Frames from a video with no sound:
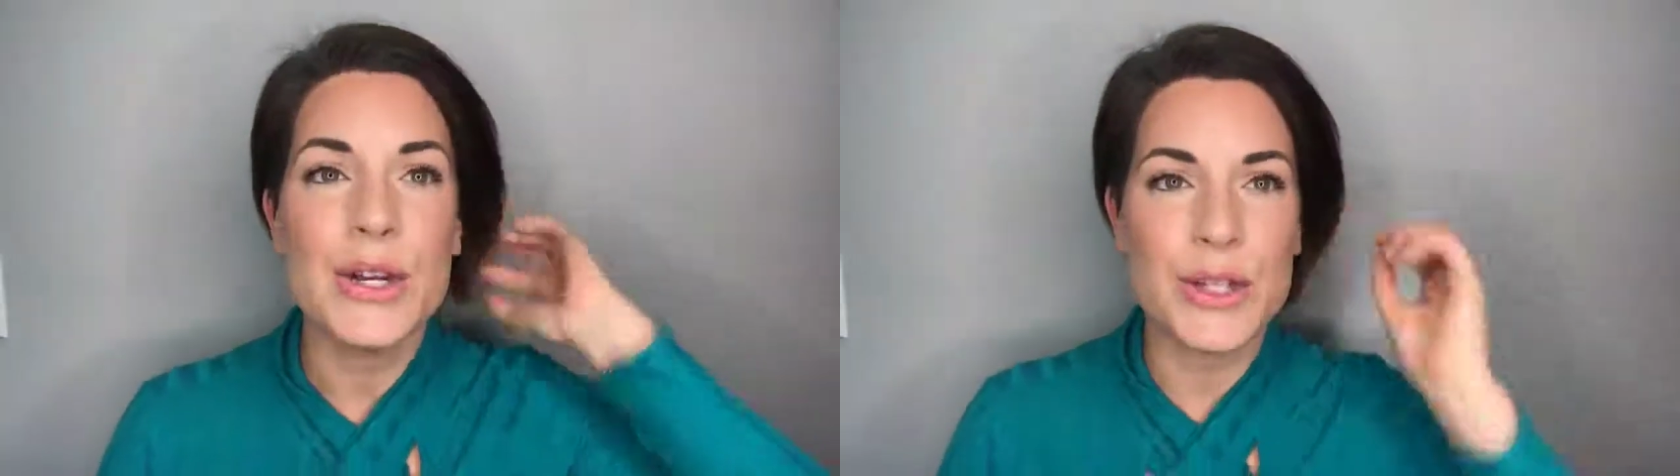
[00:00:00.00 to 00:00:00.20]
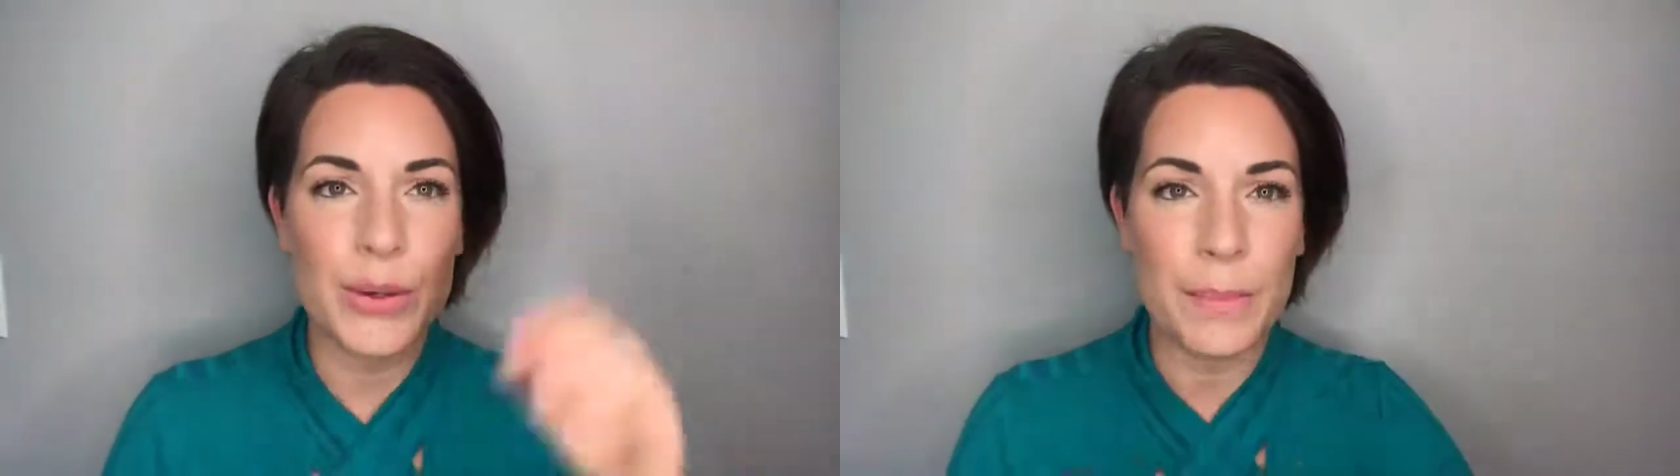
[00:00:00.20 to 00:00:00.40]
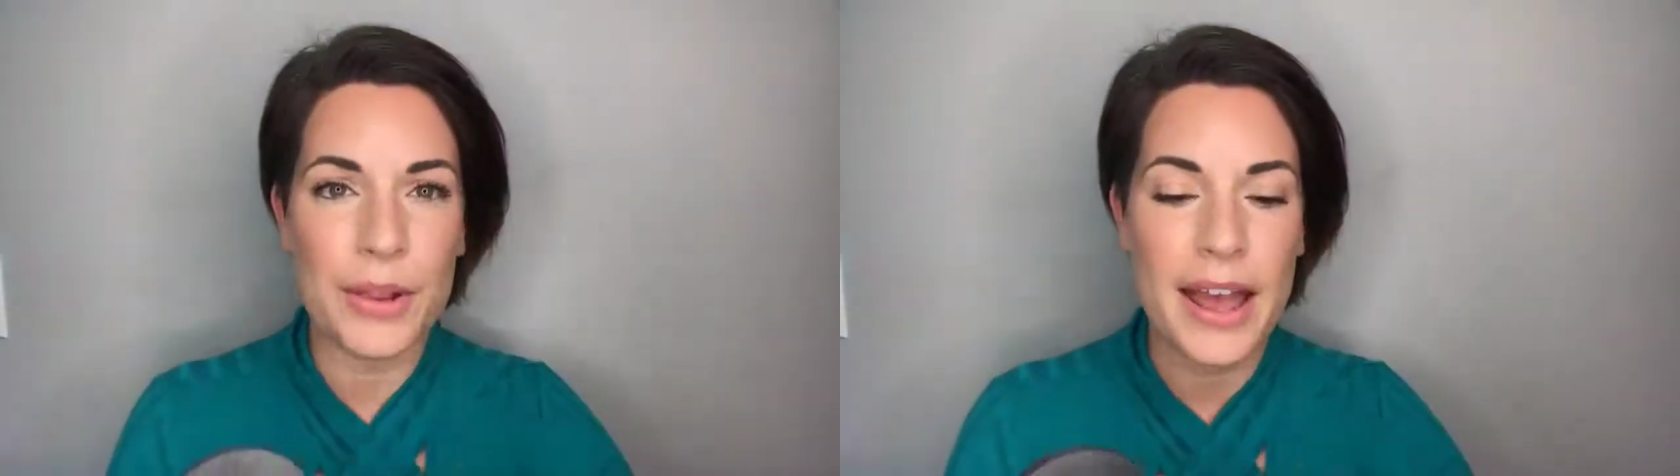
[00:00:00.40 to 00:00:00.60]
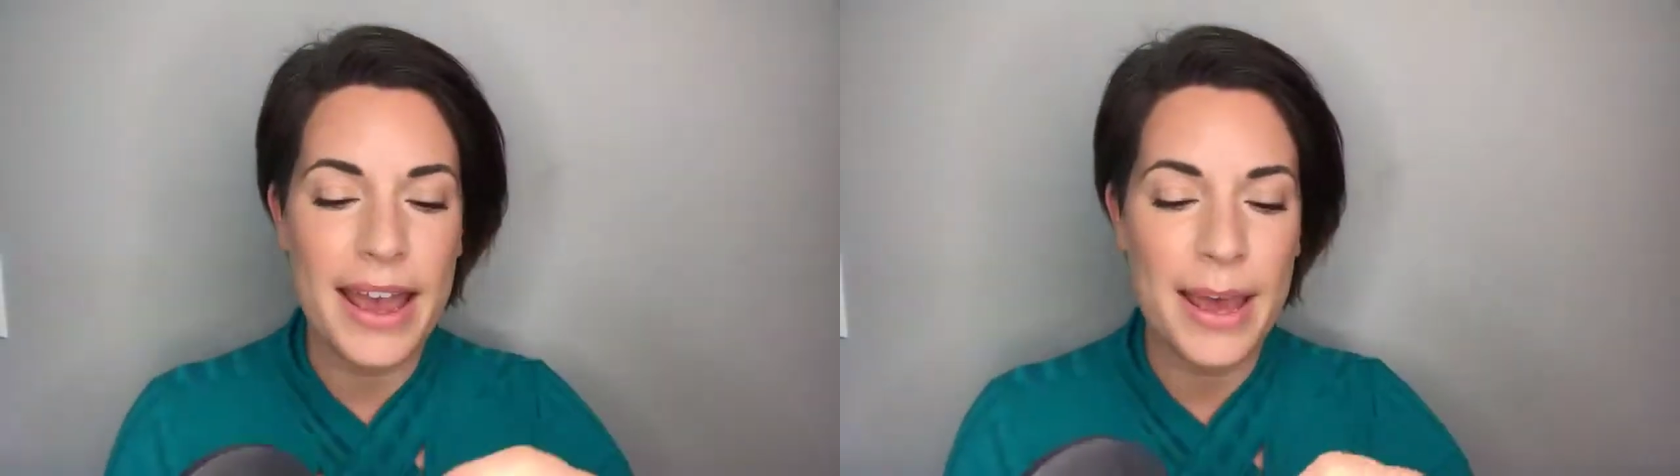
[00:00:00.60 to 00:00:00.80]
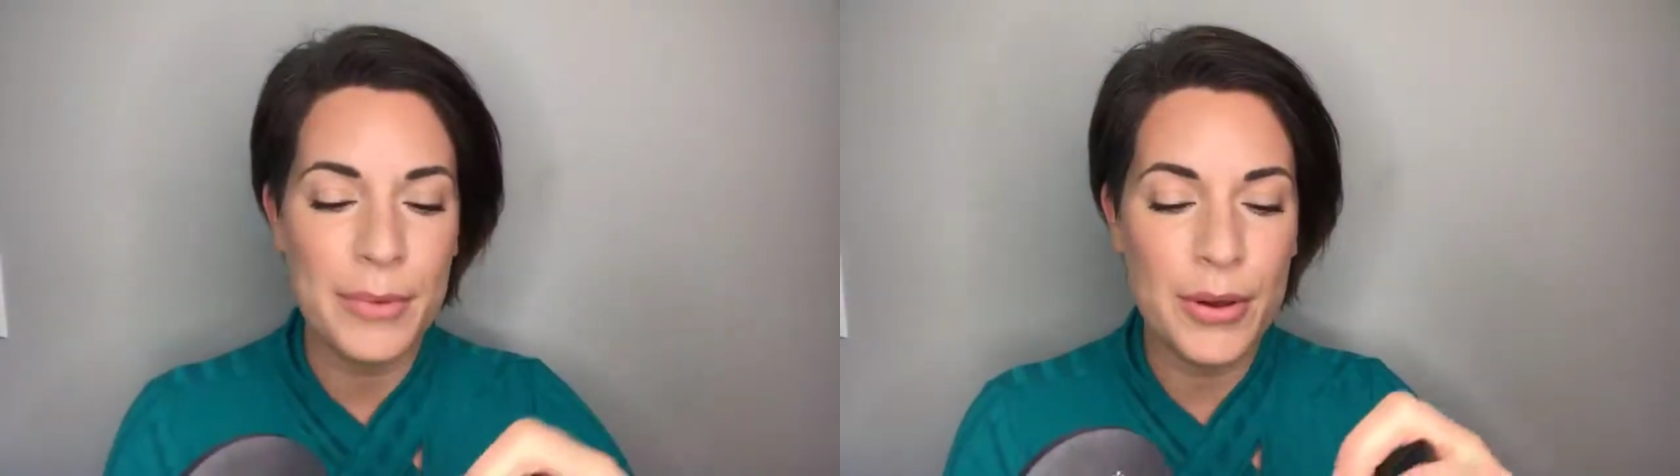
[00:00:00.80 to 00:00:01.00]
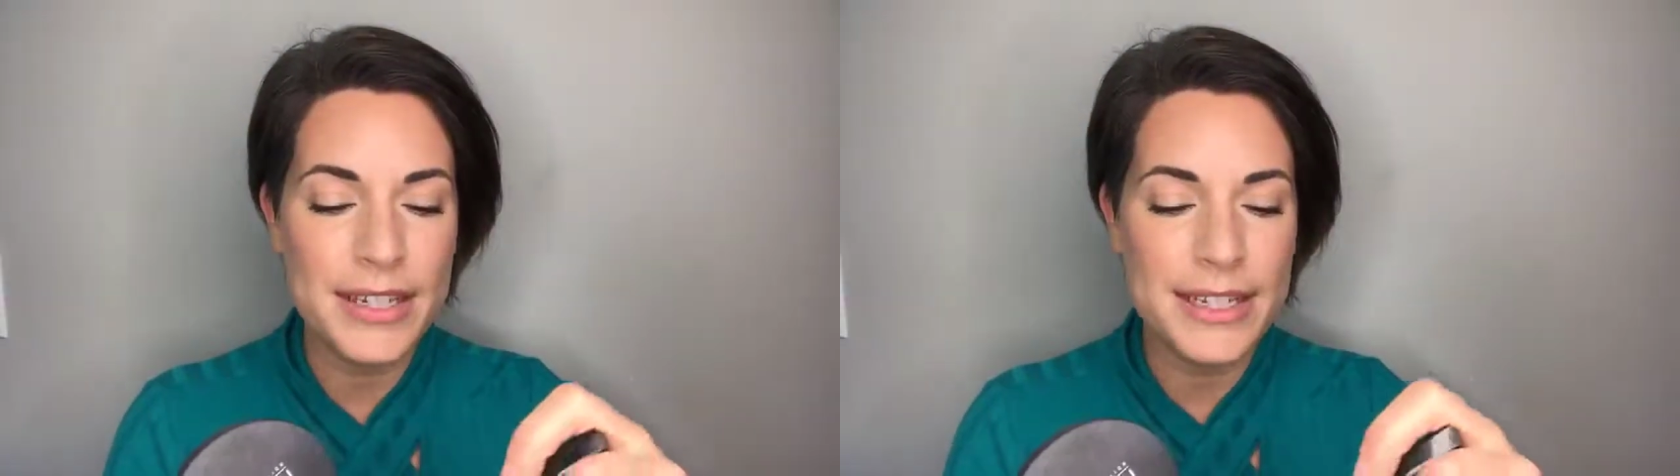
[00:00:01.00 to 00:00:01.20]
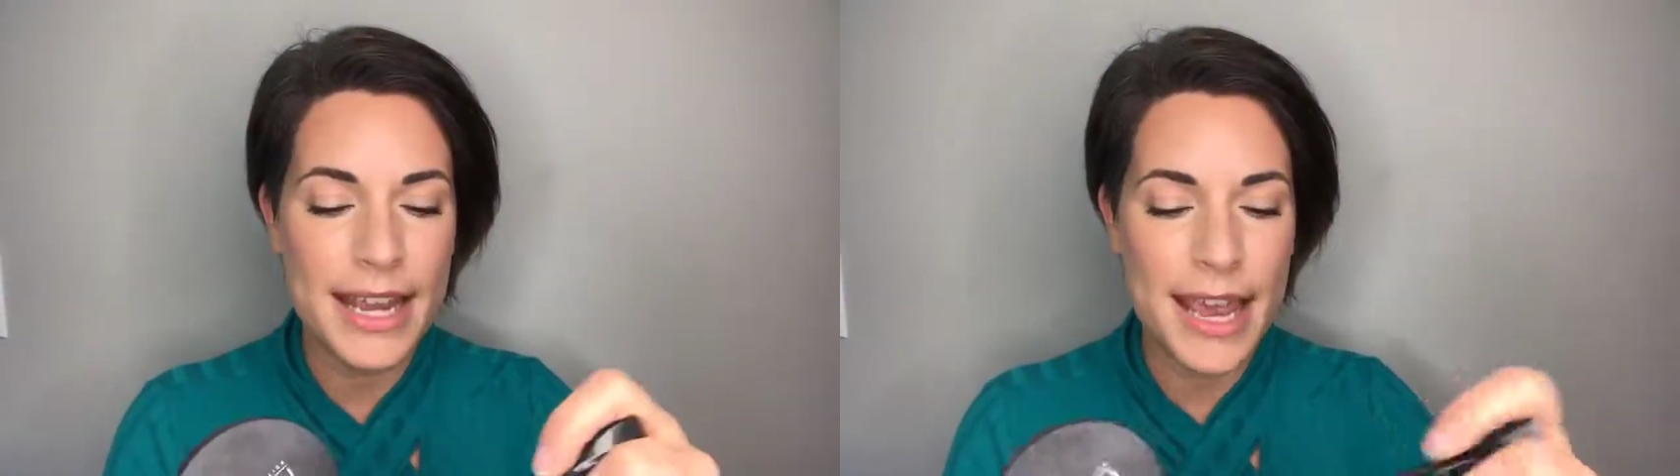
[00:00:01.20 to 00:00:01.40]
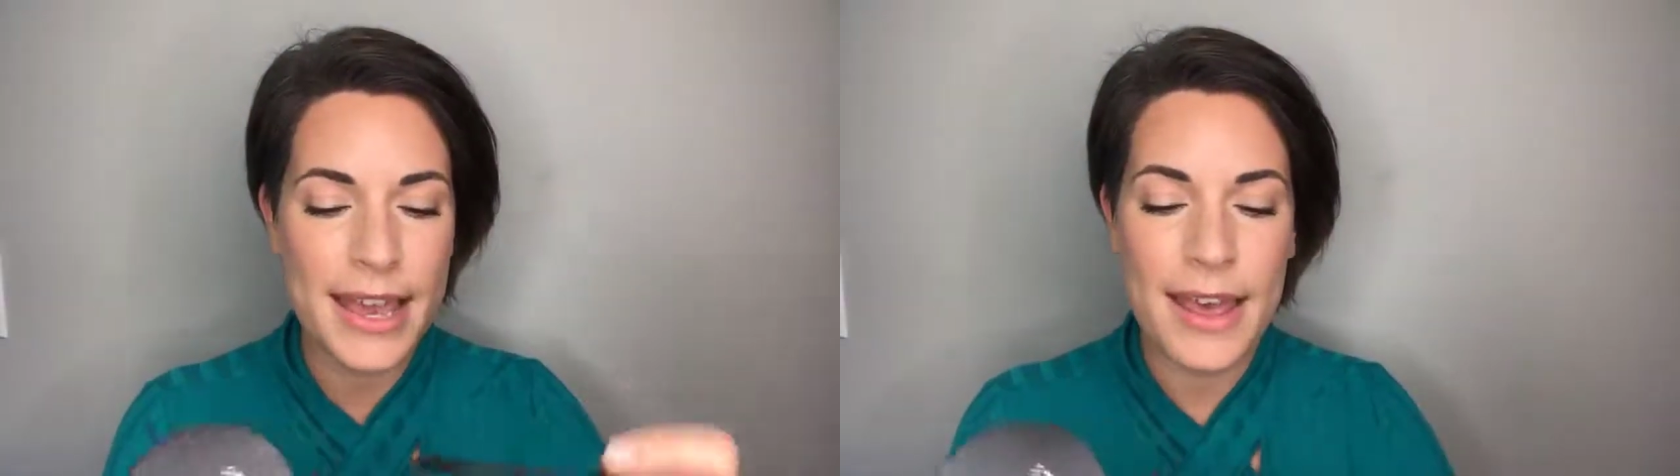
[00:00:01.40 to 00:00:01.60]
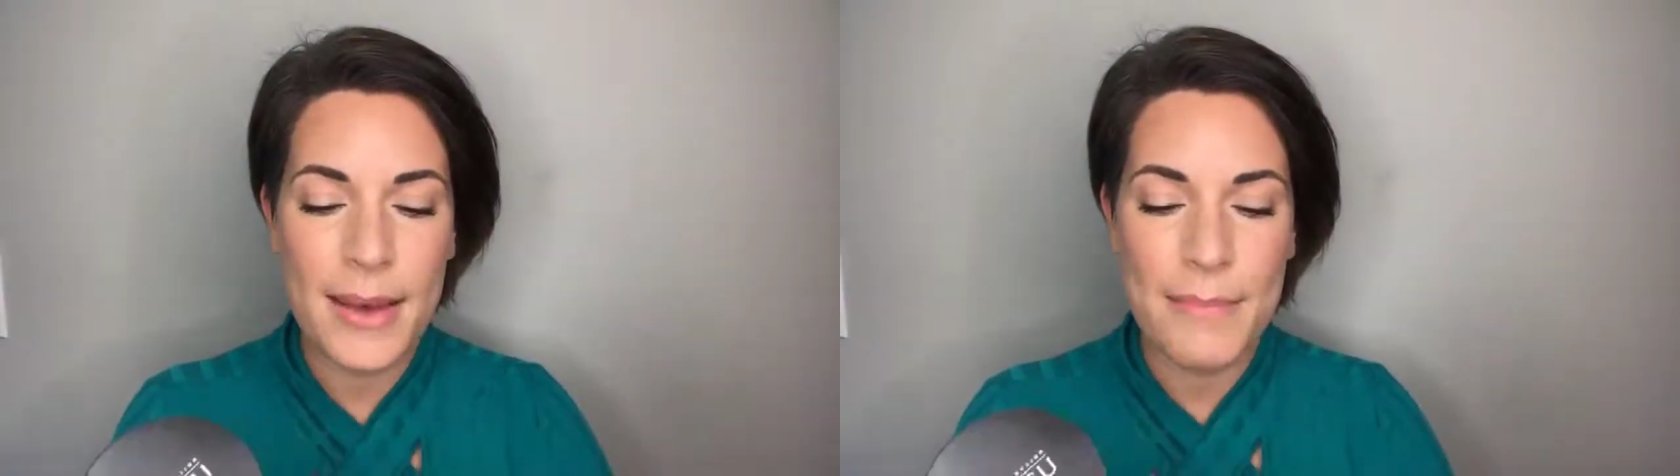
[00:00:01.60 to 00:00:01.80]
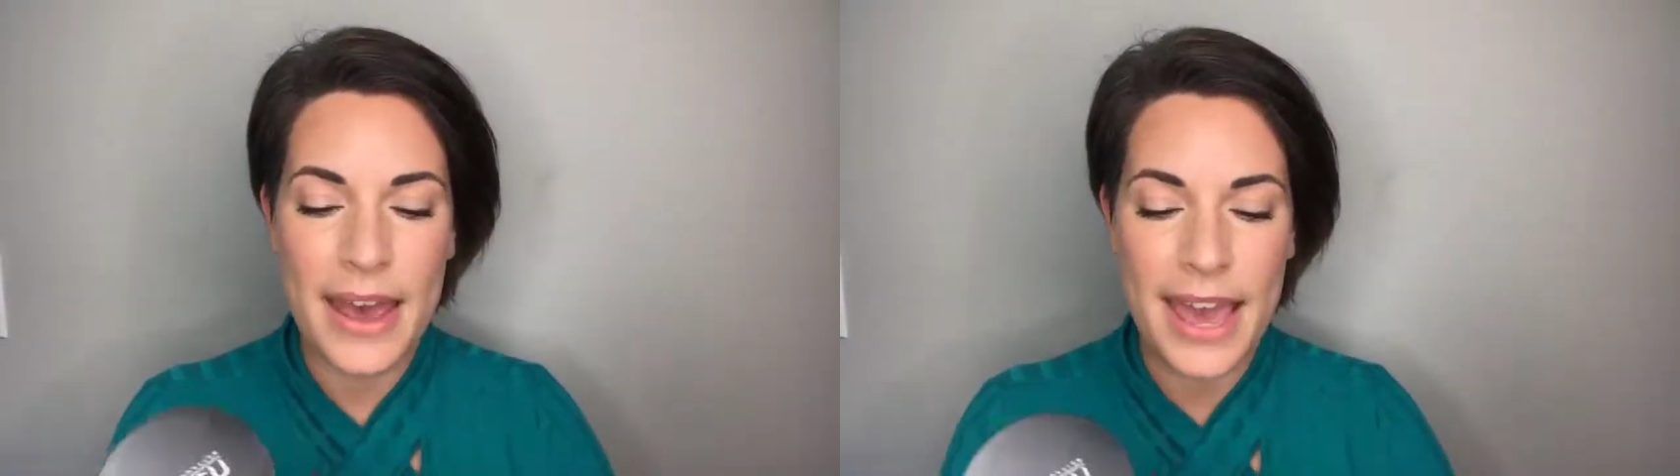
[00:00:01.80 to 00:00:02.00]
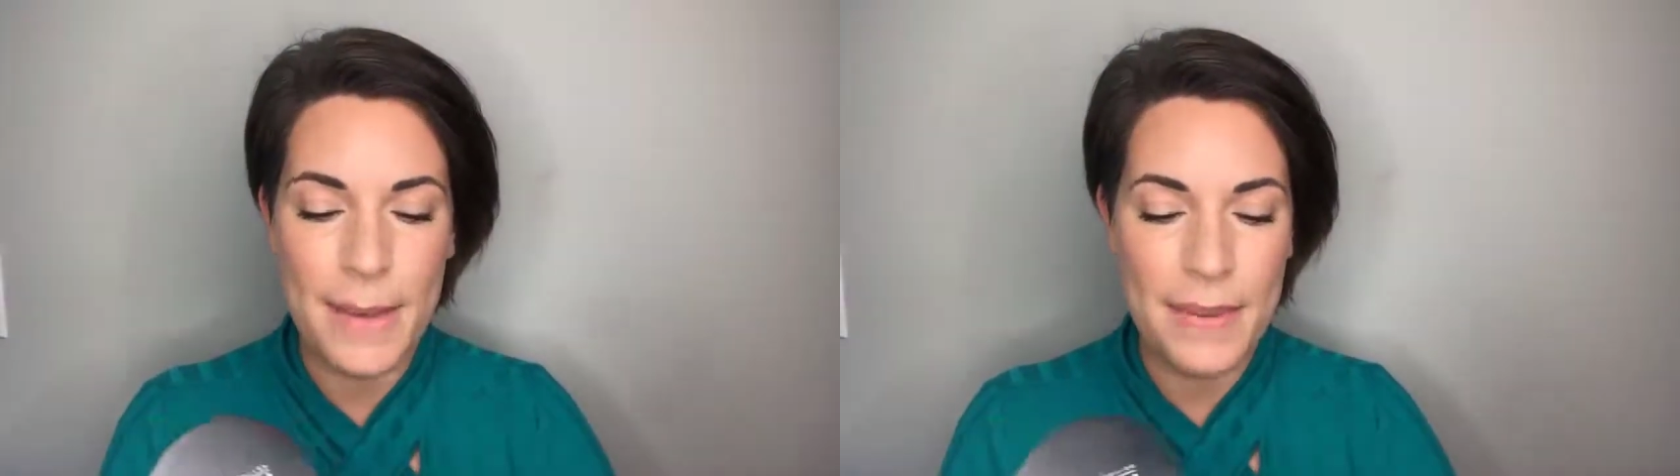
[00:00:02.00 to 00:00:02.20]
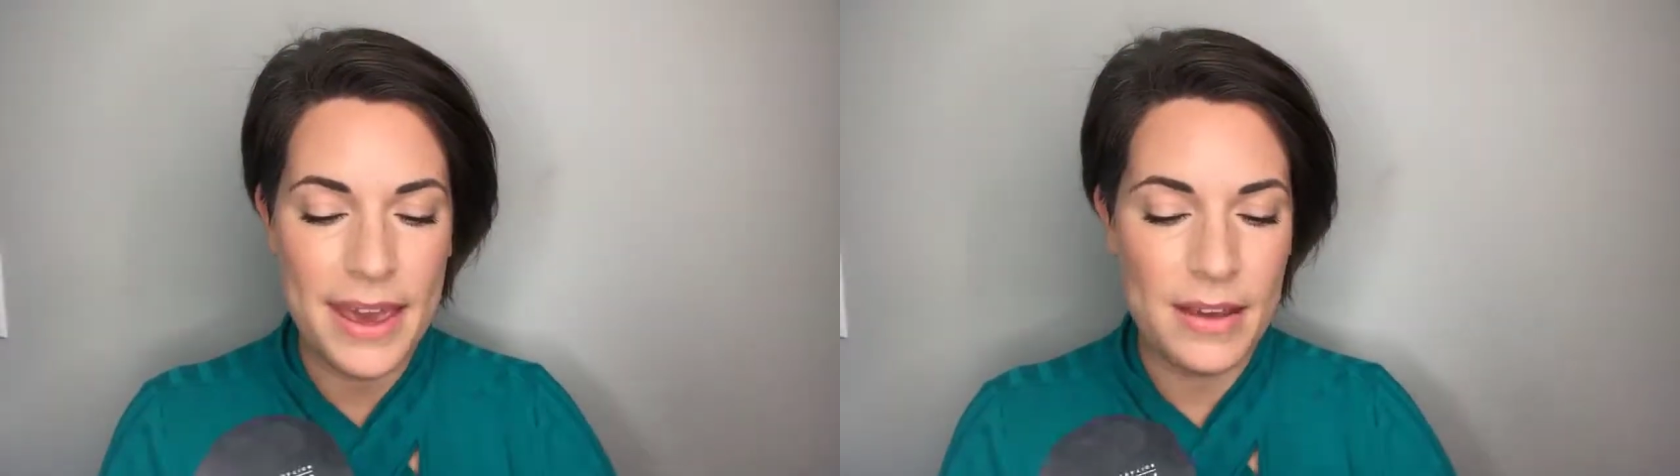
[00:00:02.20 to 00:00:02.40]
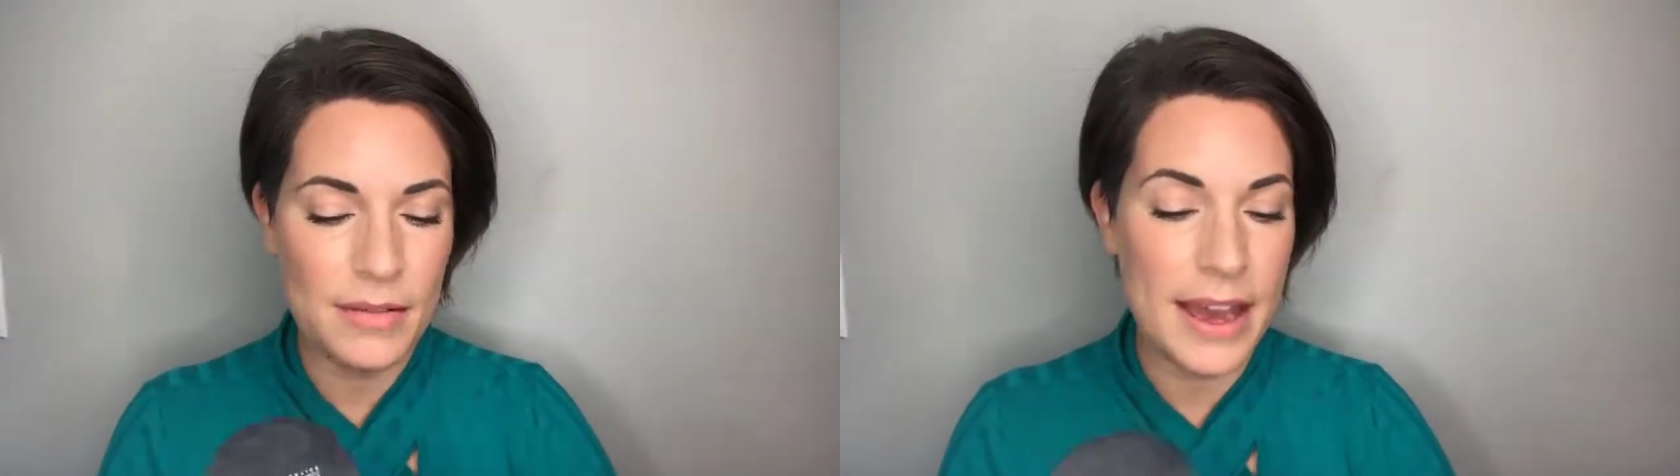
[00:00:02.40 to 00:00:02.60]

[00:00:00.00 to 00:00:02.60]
to apply. I'm going to take my Epic,